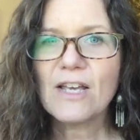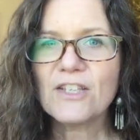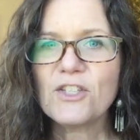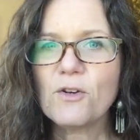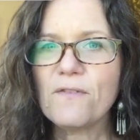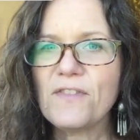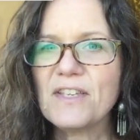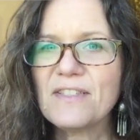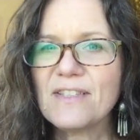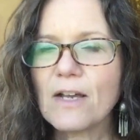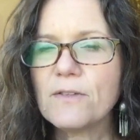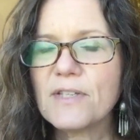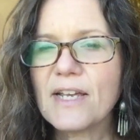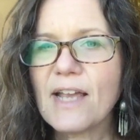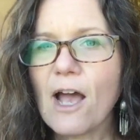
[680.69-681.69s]
So if this
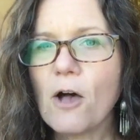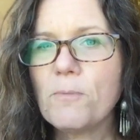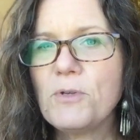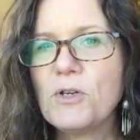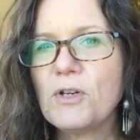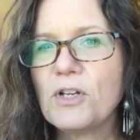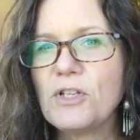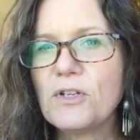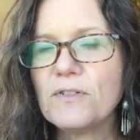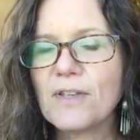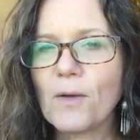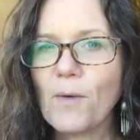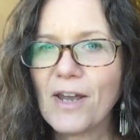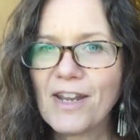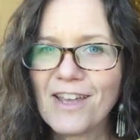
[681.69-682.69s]
sounds like help you could use, I
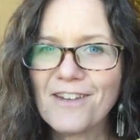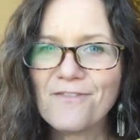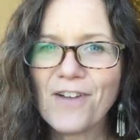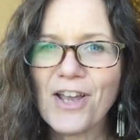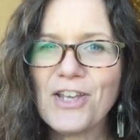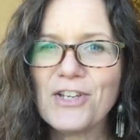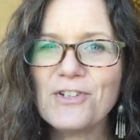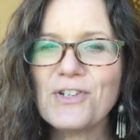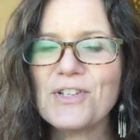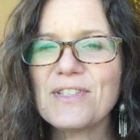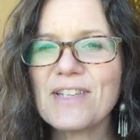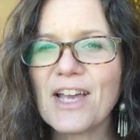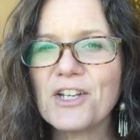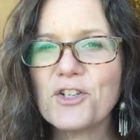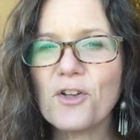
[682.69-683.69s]
want to invite you to
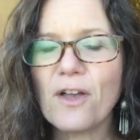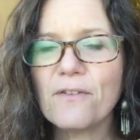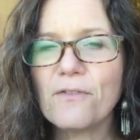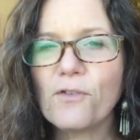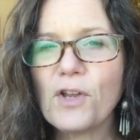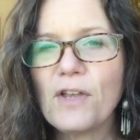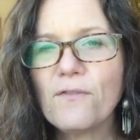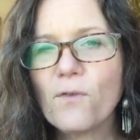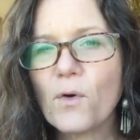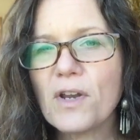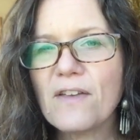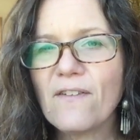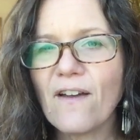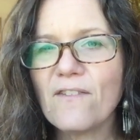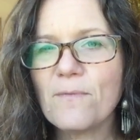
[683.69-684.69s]
schedule a free
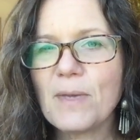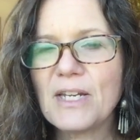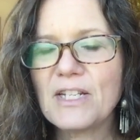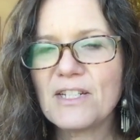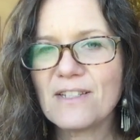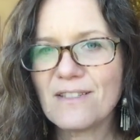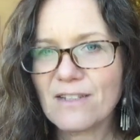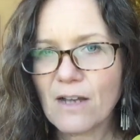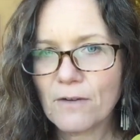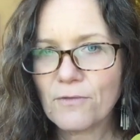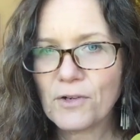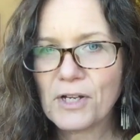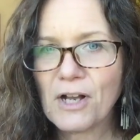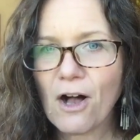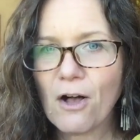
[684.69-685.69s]
forty-five minute
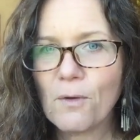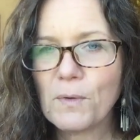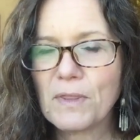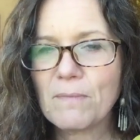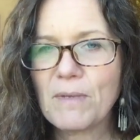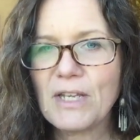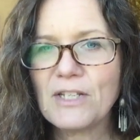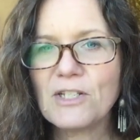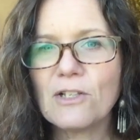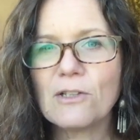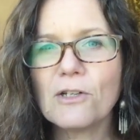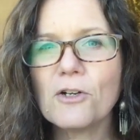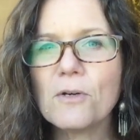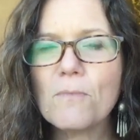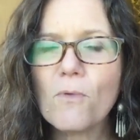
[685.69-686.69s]
discovery call with me to
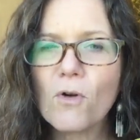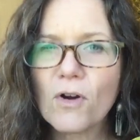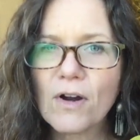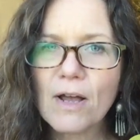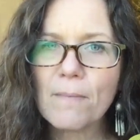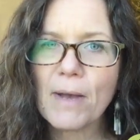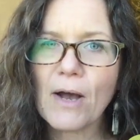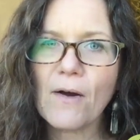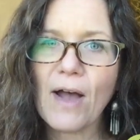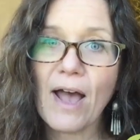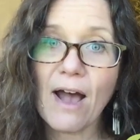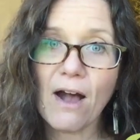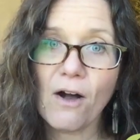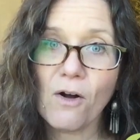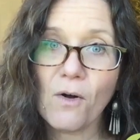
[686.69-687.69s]
learn more about
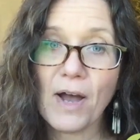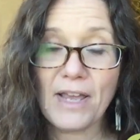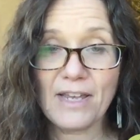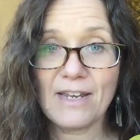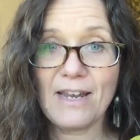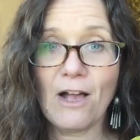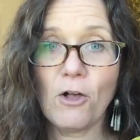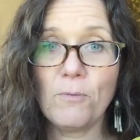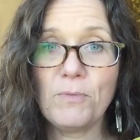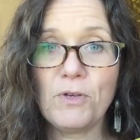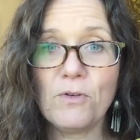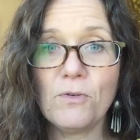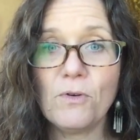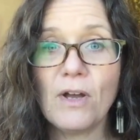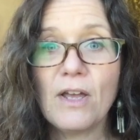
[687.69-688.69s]
how I can help
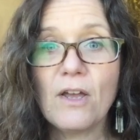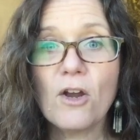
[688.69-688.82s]
you